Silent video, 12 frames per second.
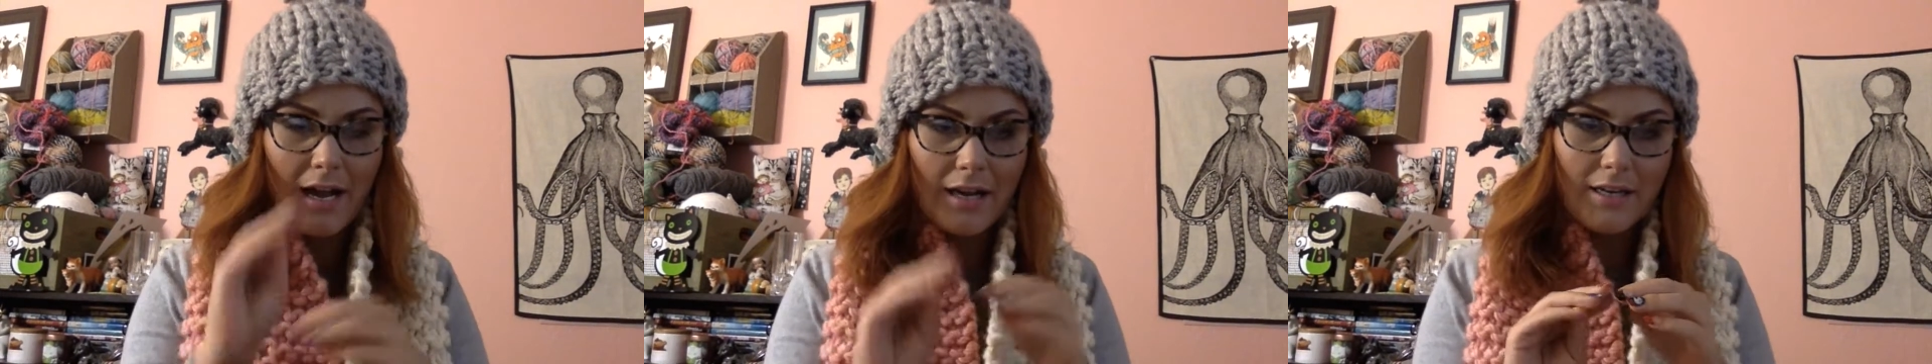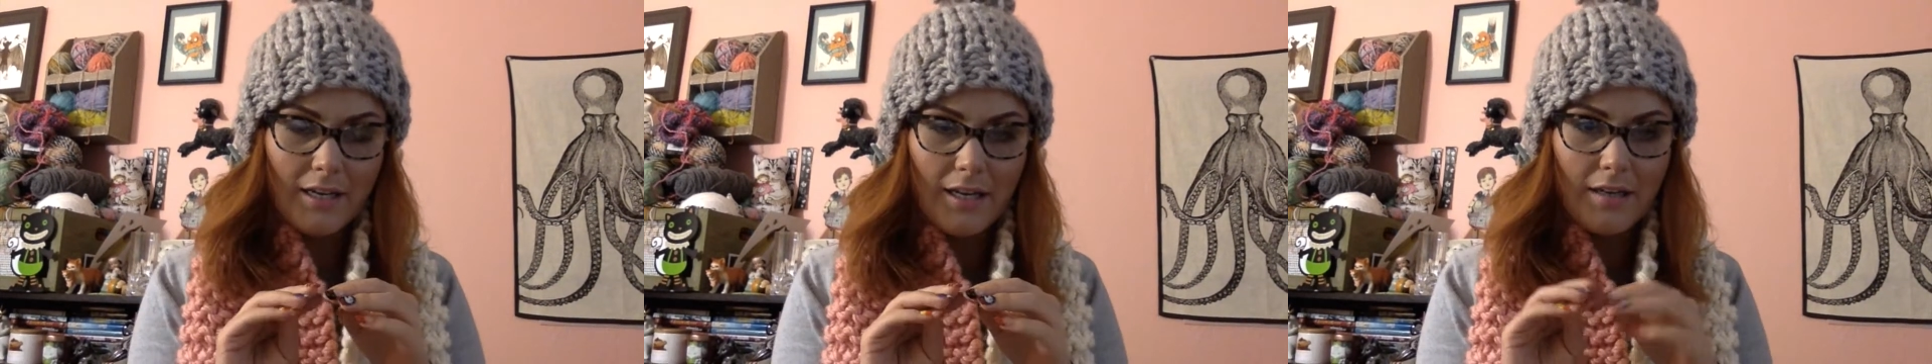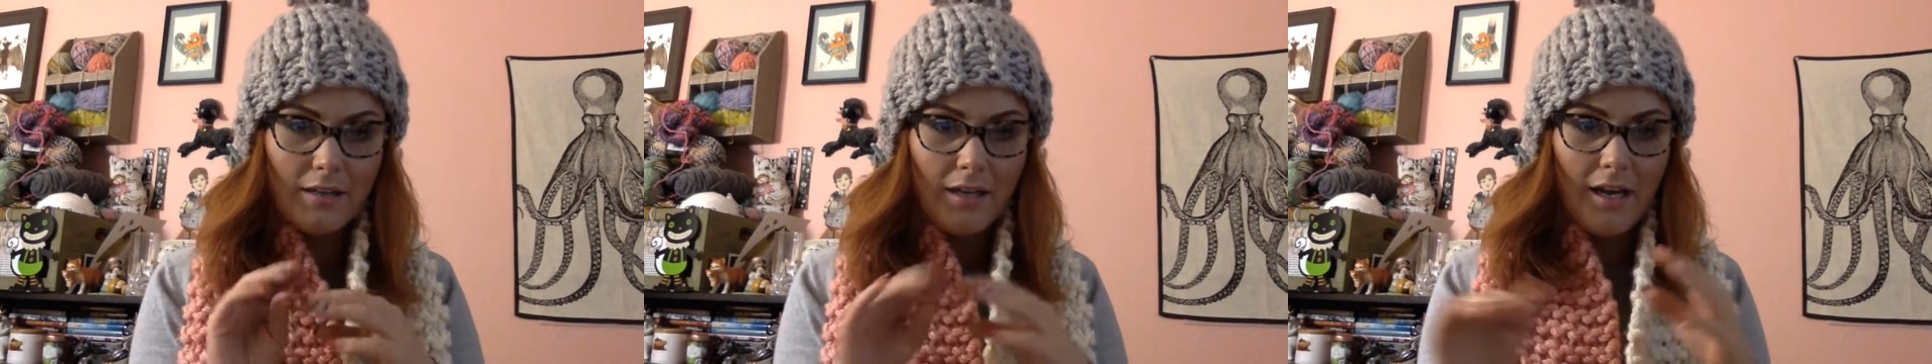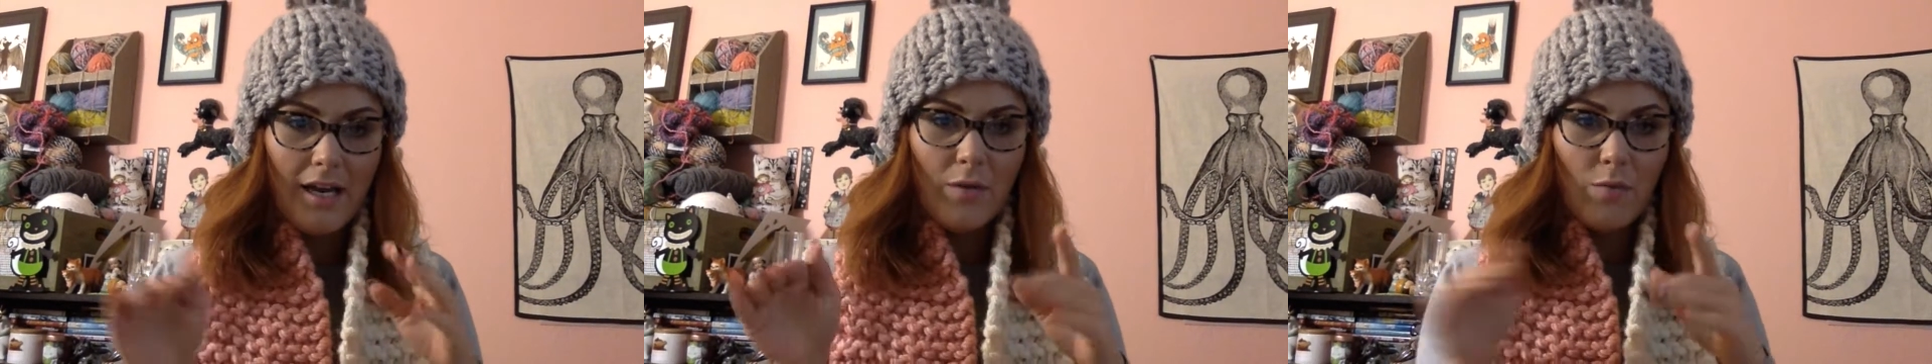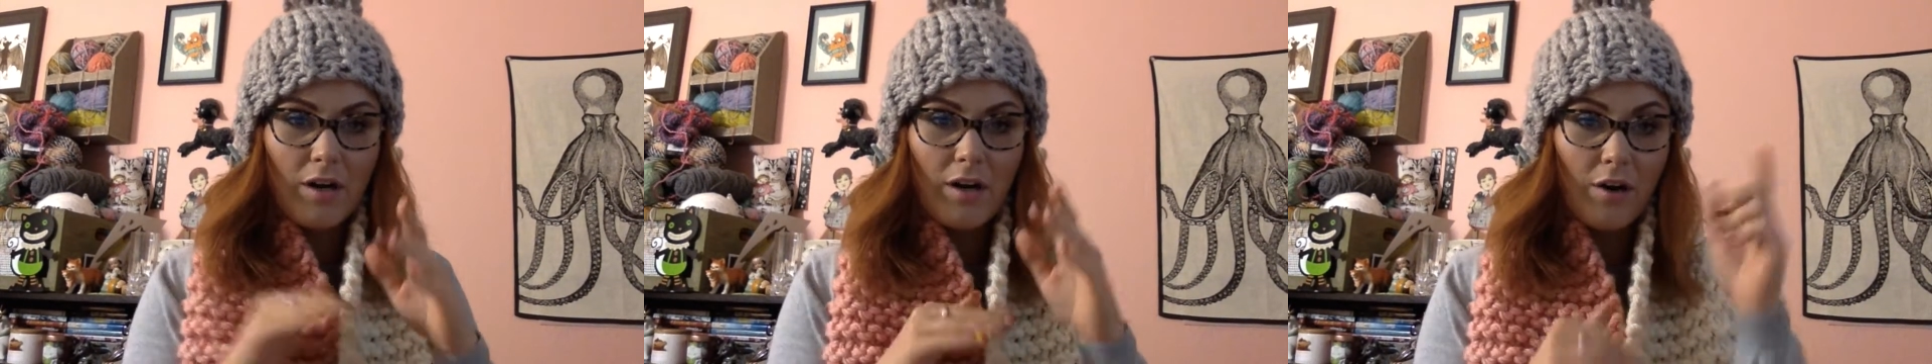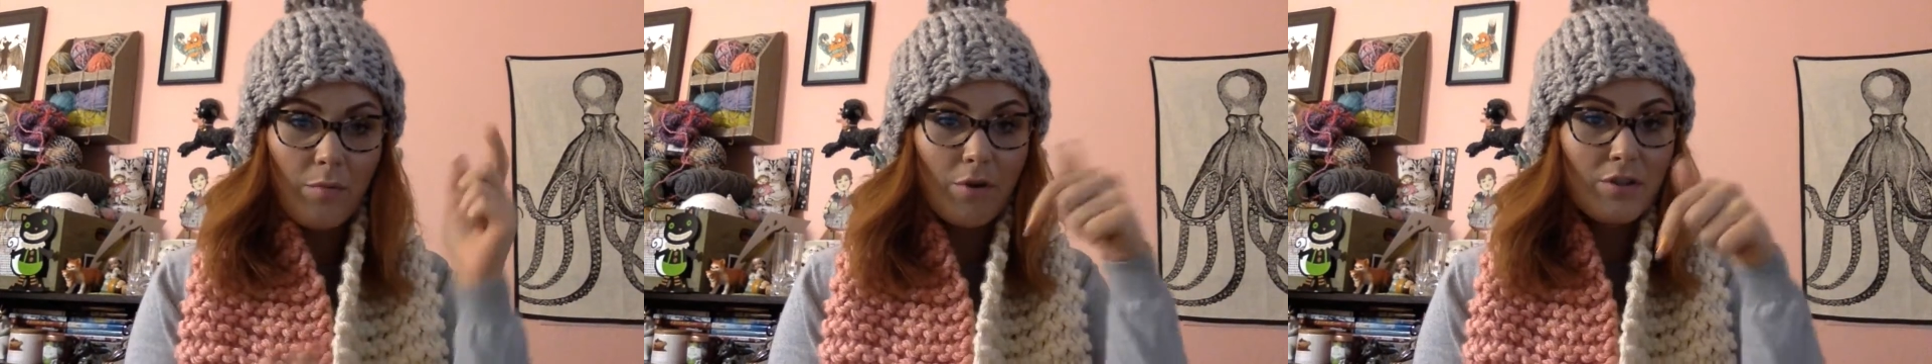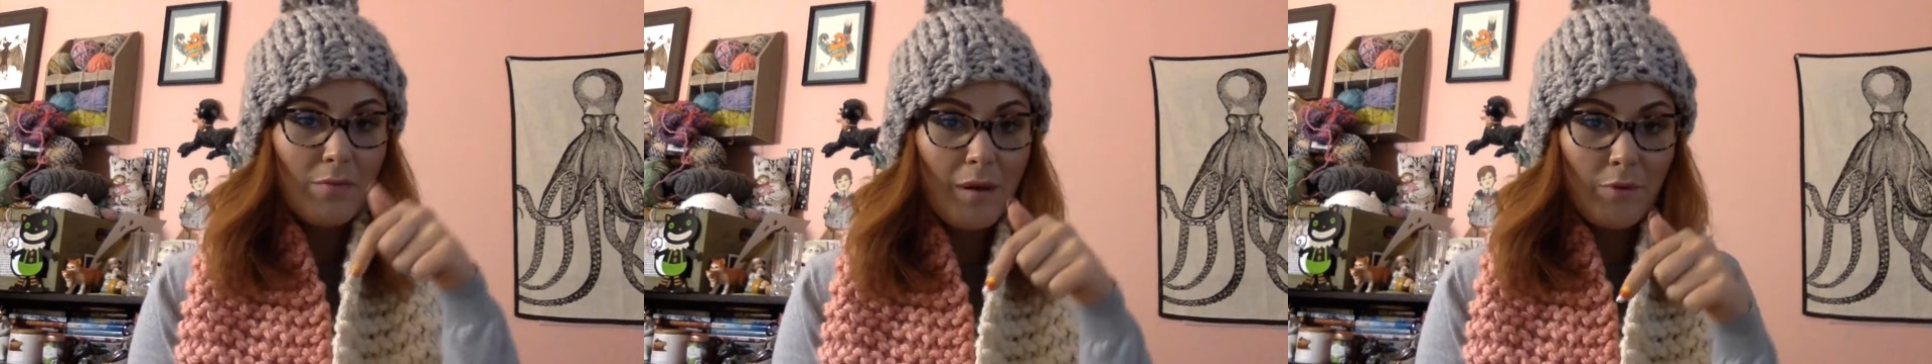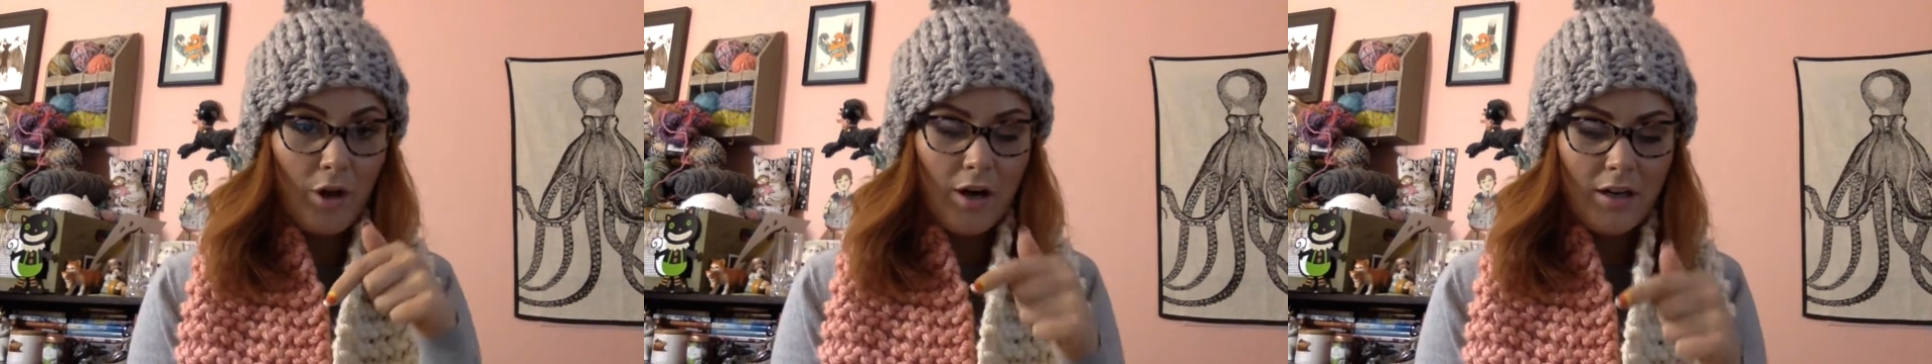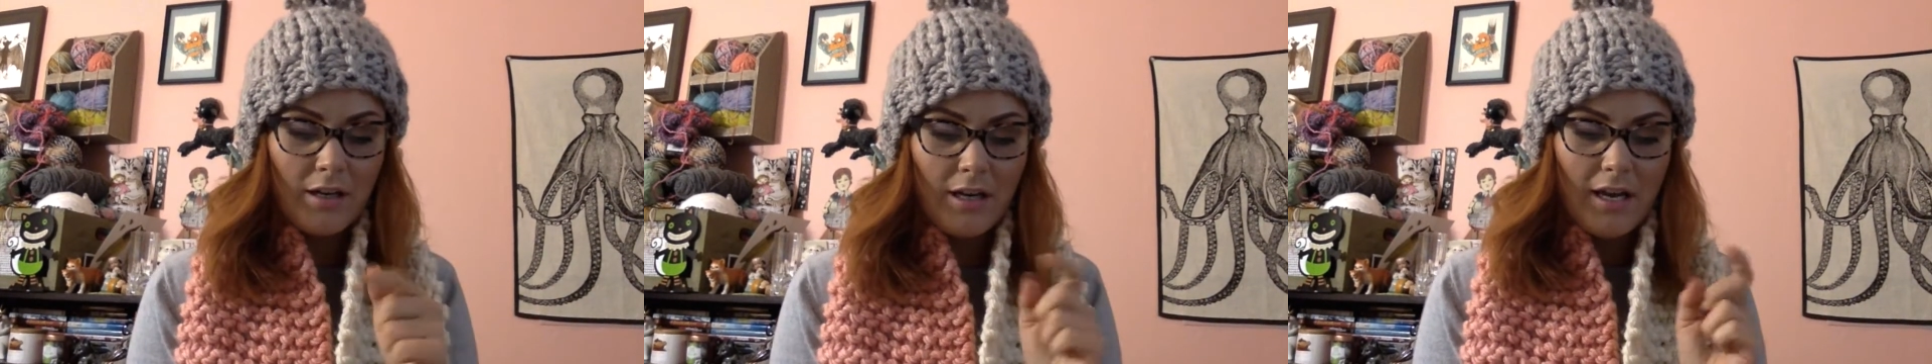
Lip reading: added in and whatnot. I'll post on my blog.